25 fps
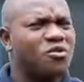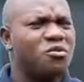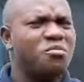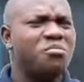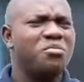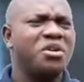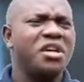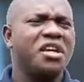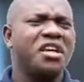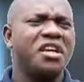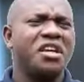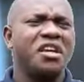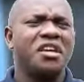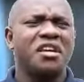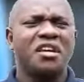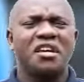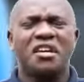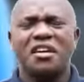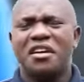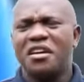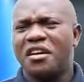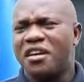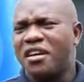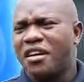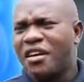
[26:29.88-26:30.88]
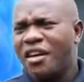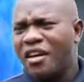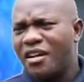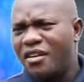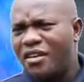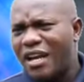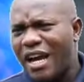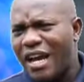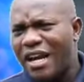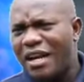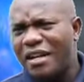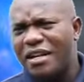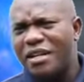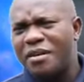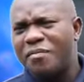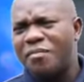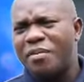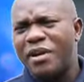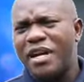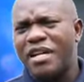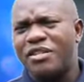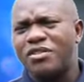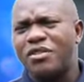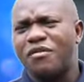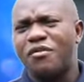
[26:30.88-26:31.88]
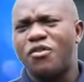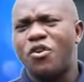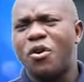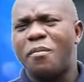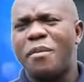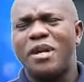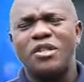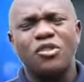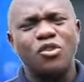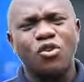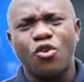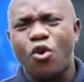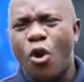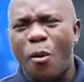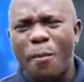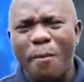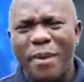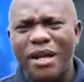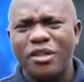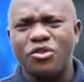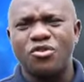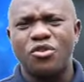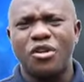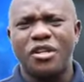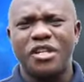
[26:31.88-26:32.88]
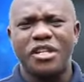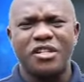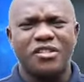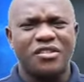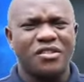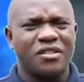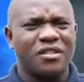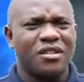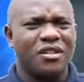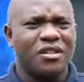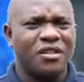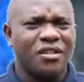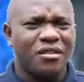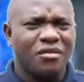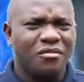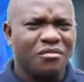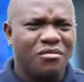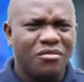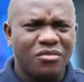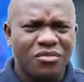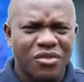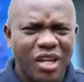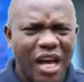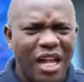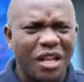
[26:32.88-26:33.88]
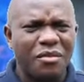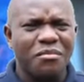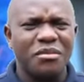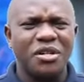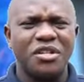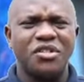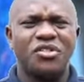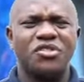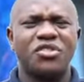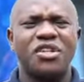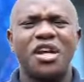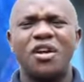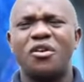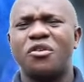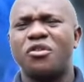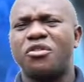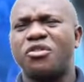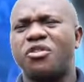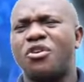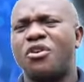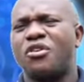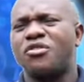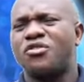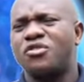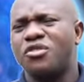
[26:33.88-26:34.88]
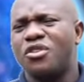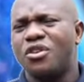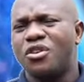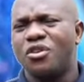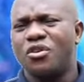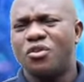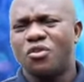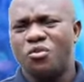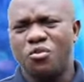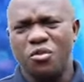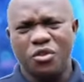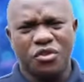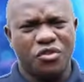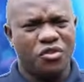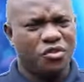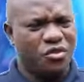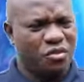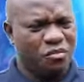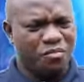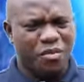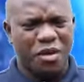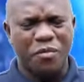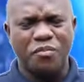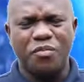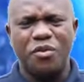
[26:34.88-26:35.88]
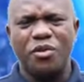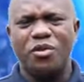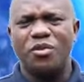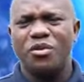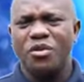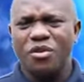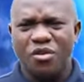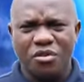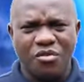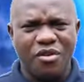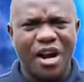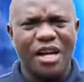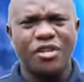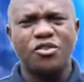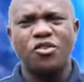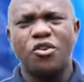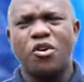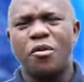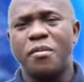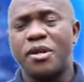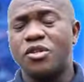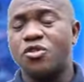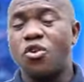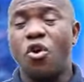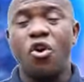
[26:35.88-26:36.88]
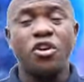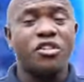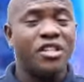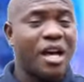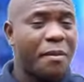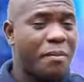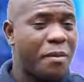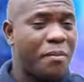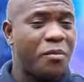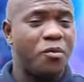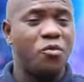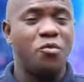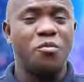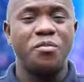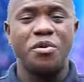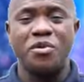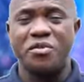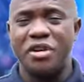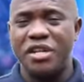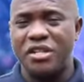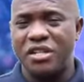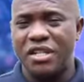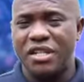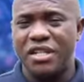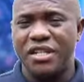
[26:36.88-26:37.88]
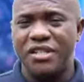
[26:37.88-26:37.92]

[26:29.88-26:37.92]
to me in the place of comments. Comment on it. Tell me, share your thoughts with people. Write your comments. Other people will be reading